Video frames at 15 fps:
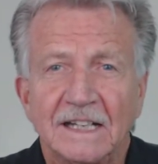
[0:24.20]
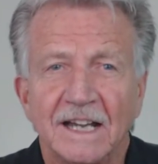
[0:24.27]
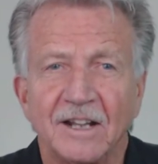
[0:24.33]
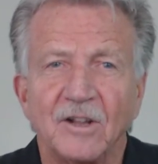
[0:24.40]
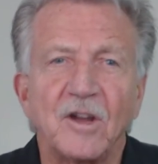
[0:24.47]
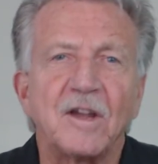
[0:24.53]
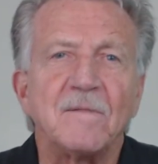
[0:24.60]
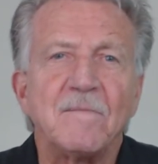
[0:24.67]

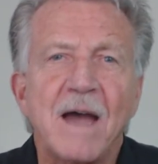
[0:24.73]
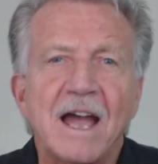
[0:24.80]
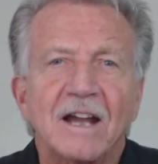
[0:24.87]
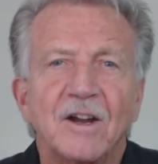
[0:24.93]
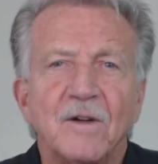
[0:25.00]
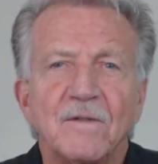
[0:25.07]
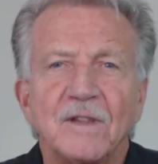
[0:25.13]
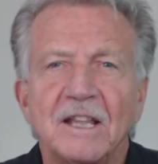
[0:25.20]
Now, looking
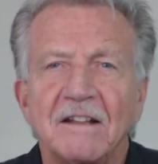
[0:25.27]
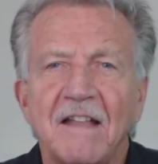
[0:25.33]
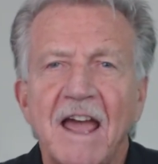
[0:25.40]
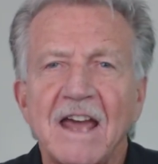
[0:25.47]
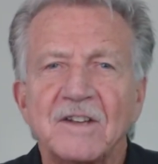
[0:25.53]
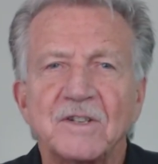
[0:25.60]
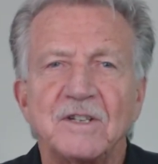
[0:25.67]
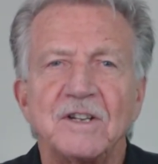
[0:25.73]
back over the
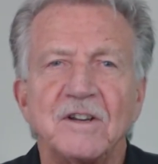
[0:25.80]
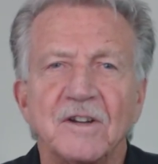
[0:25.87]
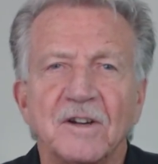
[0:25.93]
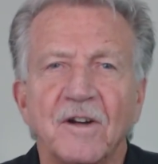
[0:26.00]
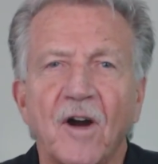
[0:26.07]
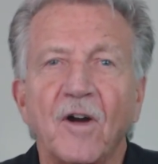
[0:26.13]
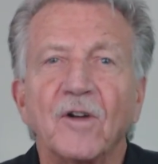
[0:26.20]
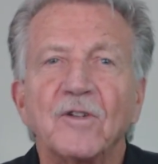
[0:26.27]
last
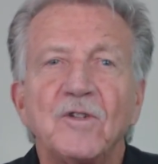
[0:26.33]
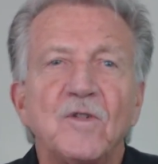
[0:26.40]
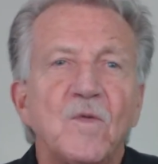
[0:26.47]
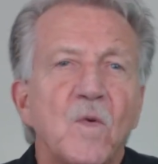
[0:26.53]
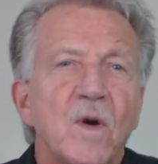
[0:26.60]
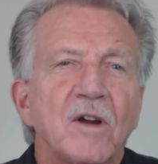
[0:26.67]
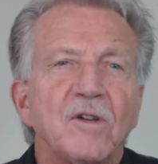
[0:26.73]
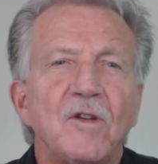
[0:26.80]
year, are
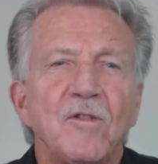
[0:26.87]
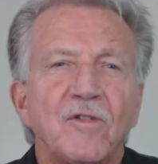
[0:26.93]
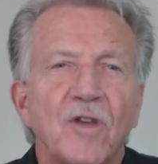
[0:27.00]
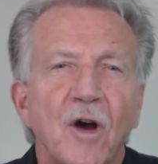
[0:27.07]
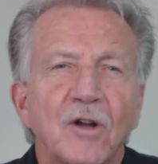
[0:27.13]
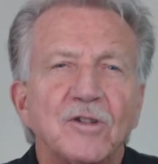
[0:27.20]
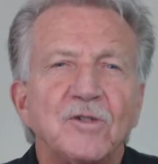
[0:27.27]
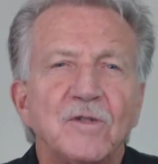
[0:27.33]
you where you
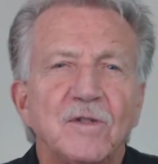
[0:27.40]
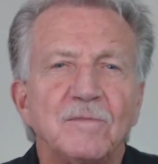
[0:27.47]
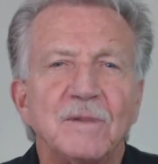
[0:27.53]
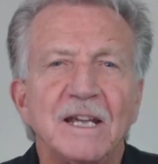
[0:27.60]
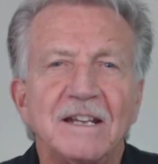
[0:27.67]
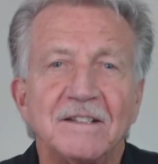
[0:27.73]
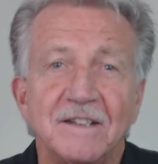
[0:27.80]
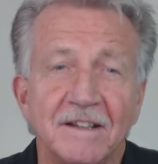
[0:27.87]
thought you'd
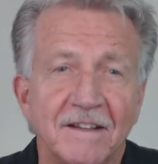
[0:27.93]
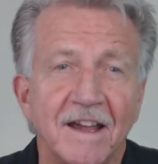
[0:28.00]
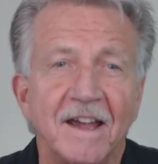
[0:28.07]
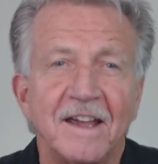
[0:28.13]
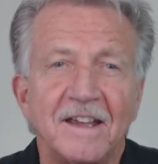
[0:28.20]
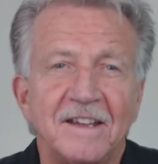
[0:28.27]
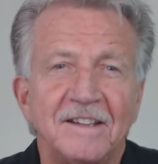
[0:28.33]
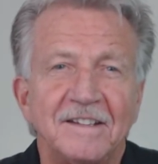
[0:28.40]
be
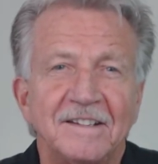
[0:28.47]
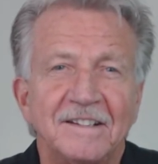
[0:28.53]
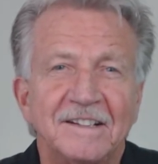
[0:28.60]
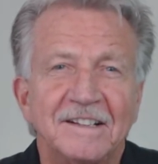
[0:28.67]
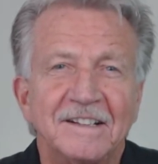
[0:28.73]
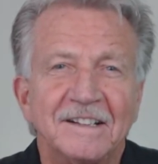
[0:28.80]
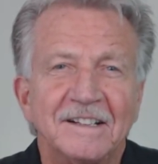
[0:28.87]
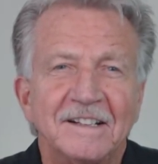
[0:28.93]
today?
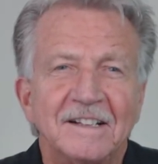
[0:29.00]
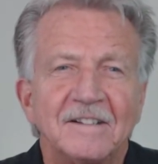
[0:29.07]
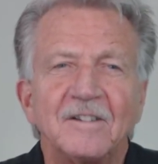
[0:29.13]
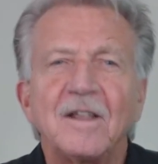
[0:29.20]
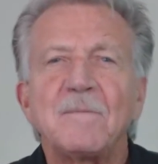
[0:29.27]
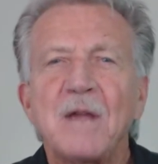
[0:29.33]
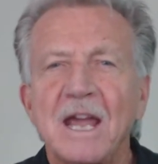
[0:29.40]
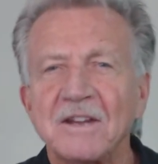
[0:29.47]

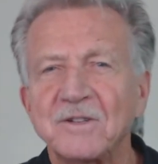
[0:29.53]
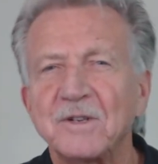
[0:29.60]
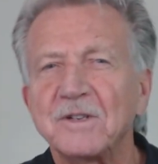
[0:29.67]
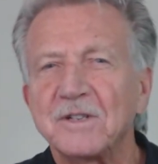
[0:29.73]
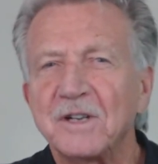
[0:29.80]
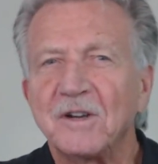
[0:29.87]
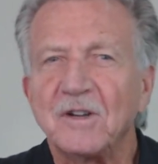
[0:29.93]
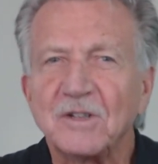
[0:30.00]
Well, let me ask you
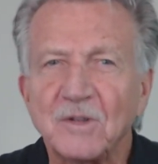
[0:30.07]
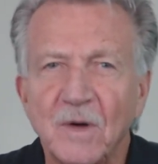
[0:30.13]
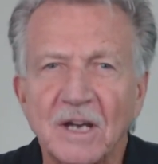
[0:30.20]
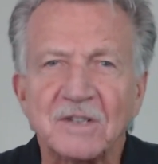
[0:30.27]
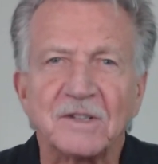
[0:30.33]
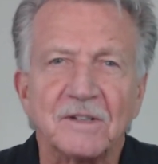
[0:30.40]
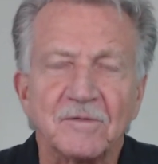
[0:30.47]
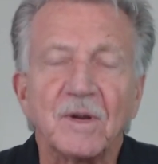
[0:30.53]
a serious
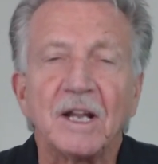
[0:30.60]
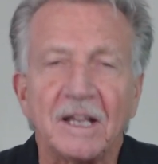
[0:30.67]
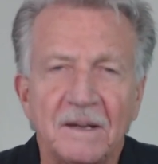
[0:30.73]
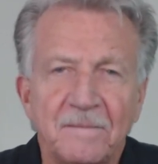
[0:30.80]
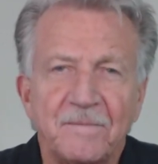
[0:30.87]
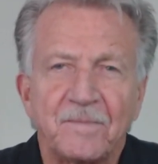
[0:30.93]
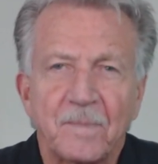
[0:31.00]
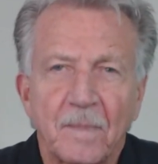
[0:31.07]
question.
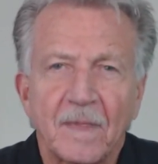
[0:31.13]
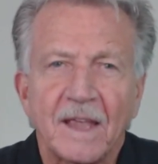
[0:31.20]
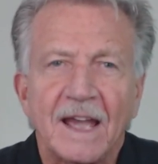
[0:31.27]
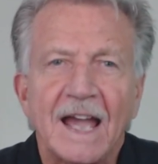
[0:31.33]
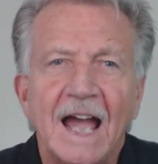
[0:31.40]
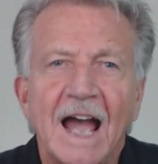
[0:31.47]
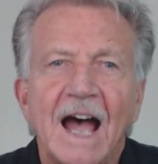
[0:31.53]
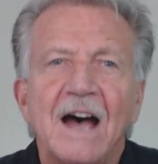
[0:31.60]
Really,
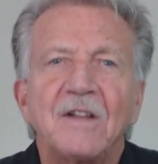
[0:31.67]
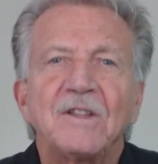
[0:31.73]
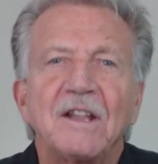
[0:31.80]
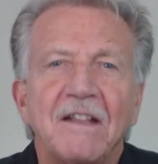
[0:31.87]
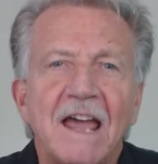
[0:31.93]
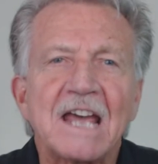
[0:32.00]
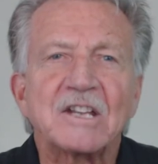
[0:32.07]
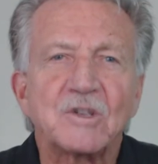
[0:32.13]
how'd the
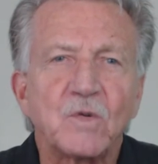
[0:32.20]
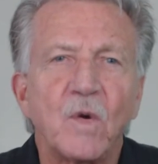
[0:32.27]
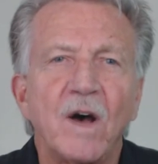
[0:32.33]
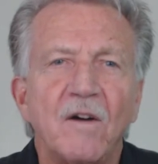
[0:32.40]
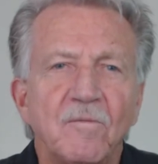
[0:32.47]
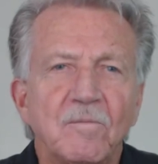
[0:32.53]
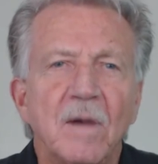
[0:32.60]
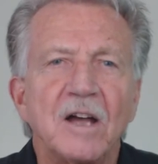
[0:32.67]
last
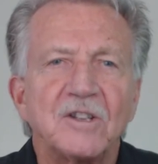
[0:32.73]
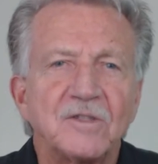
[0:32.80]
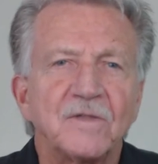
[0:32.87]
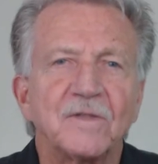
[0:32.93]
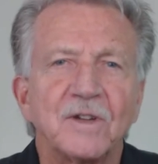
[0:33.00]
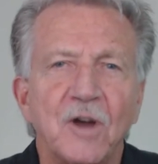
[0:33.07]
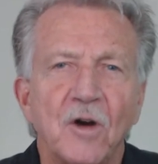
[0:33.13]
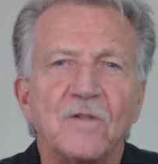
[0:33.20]
12
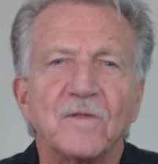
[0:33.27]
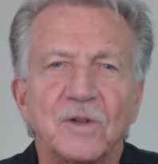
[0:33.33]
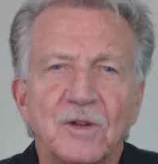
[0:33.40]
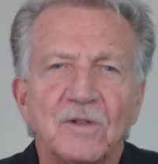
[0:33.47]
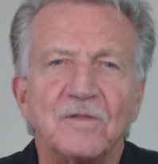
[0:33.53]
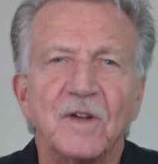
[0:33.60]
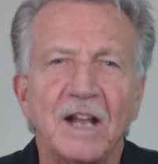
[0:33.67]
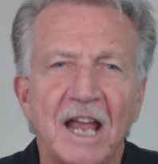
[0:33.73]
months go for
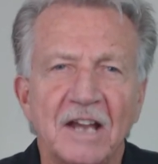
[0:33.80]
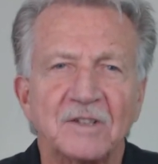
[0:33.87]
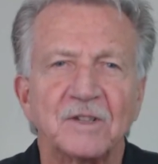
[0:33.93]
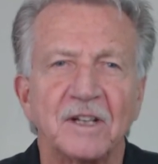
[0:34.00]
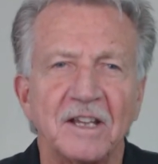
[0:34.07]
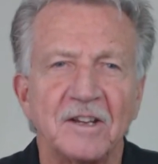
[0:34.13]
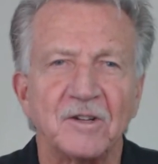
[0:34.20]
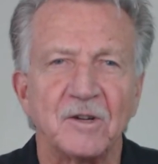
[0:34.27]
you
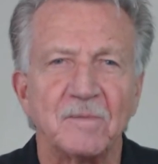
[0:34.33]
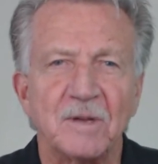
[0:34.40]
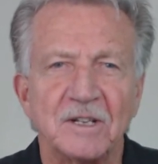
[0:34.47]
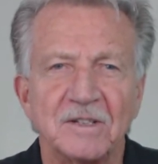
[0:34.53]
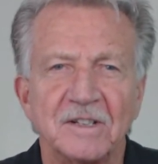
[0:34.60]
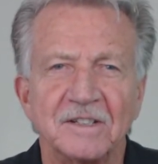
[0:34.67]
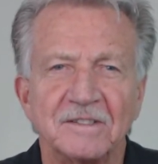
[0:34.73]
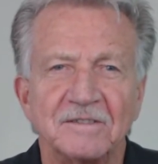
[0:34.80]
financially in your
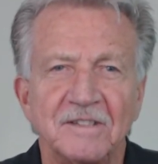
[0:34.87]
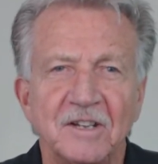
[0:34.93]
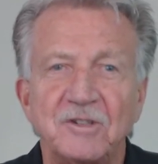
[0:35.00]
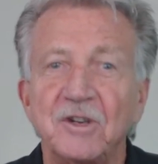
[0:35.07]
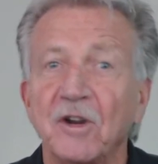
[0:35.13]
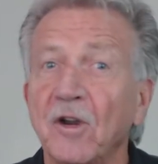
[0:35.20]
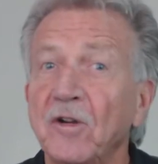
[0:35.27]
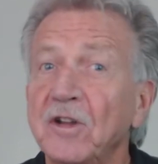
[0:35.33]
business?
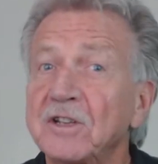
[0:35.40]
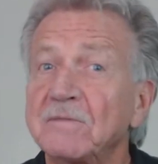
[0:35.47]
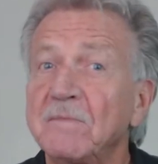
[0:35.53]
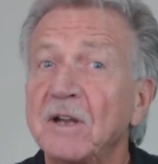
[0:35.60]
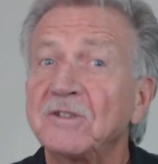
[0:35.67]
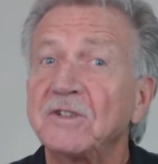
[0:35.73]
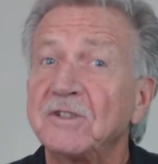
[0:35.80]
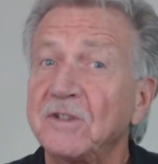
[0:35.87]
Did you earn as
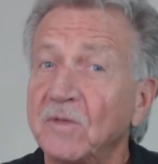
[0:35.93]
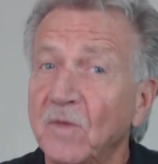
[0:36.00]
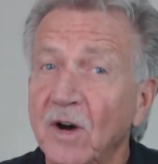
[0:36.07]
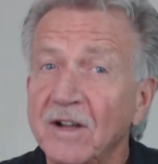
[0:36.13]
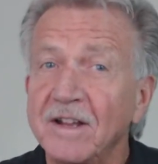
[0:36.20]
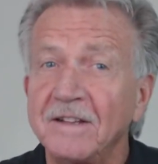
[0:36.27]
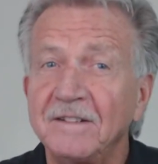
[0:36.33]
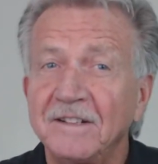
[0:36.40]
much as you
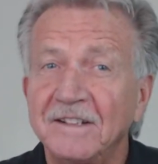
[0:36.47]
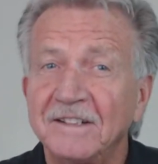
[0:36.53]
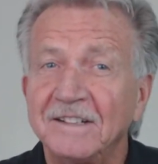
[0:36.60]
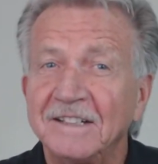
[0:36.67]
wanted?